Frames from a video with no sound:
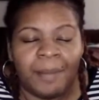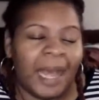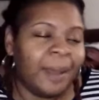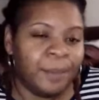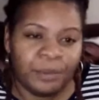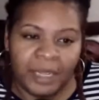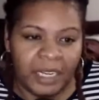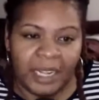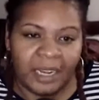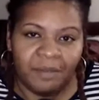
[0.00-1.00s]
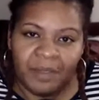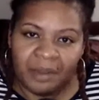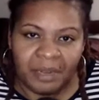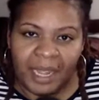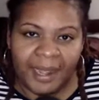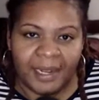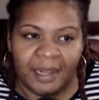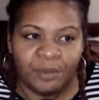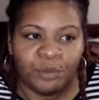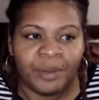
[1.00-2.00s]
operating at a very high
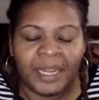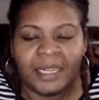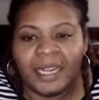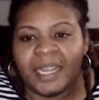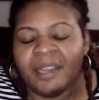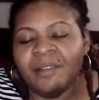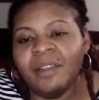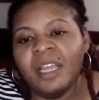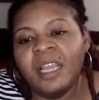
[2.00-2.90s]
level right now.